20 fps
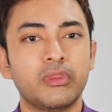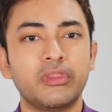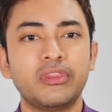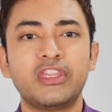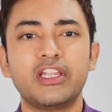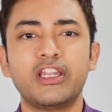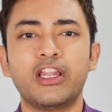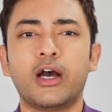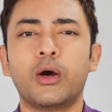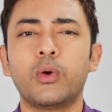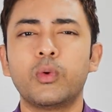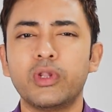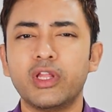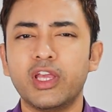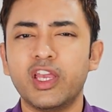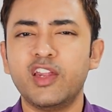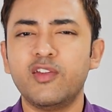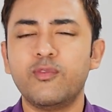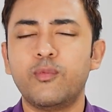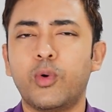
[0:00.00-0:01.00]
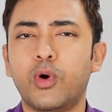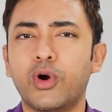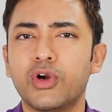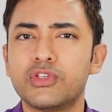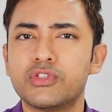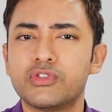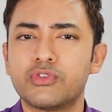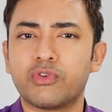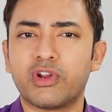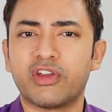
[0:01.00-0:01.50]
The noun
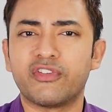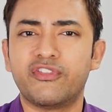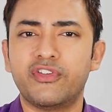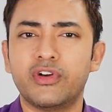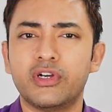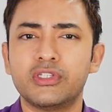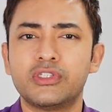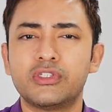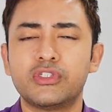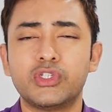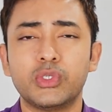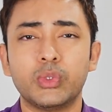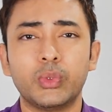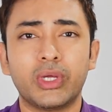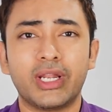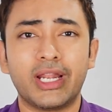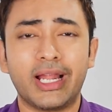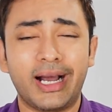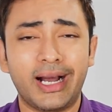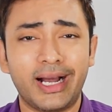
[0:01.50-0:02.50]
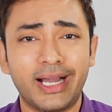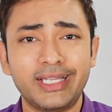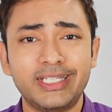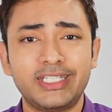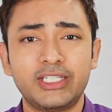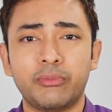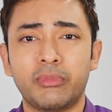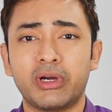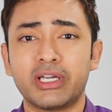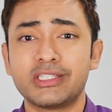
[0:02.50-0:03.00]
invoice refers to an
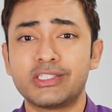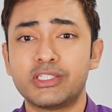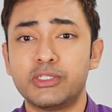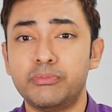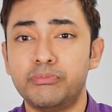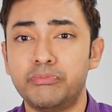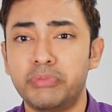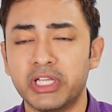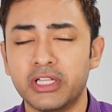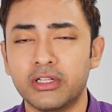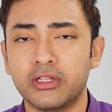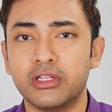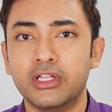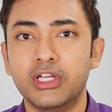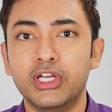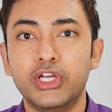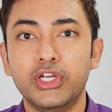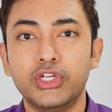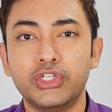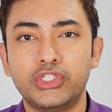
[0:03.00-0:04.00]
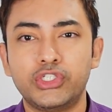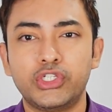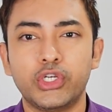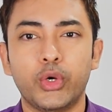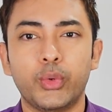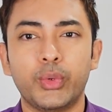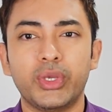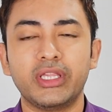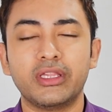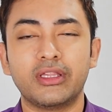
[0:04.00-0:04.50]
itemized bill
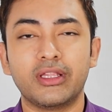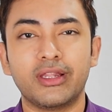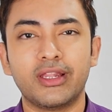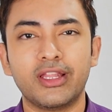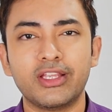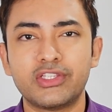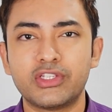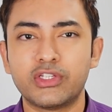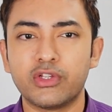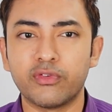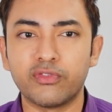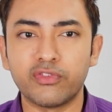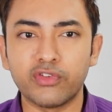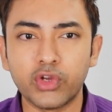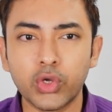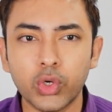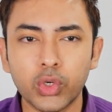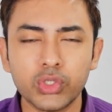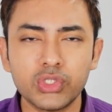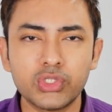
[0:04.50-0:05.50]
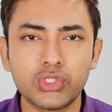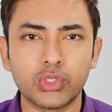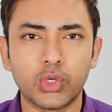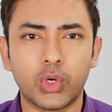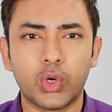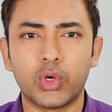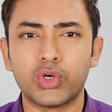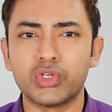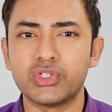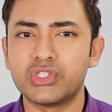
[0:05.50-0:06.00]
showing the list of goods
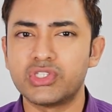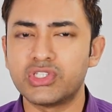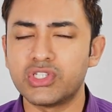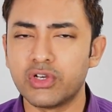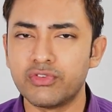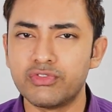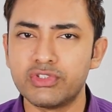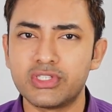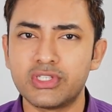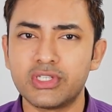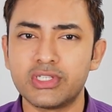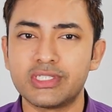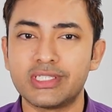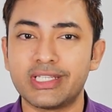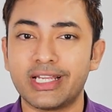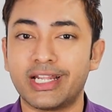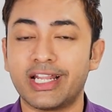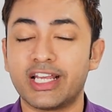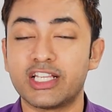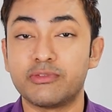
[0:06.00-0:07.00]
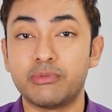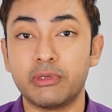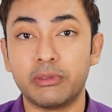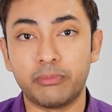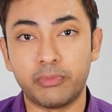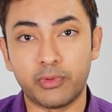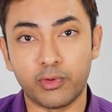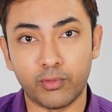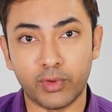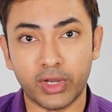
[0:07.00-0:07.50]
or services that has been
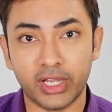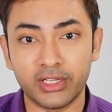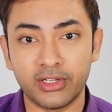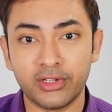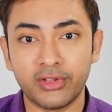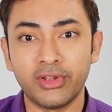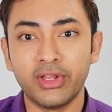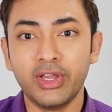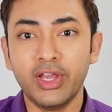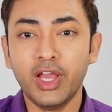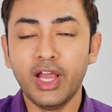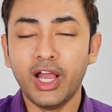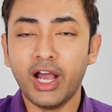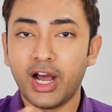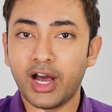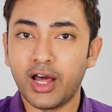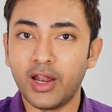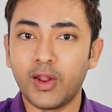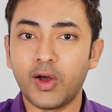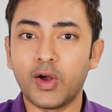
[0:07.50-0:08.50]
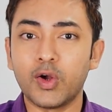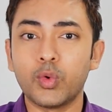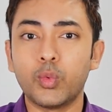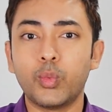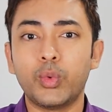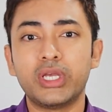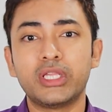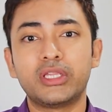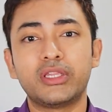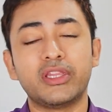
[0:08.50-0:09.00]
provided, along
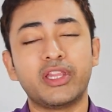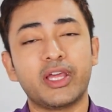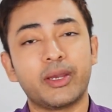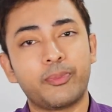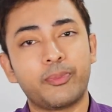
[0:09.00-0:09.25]
with their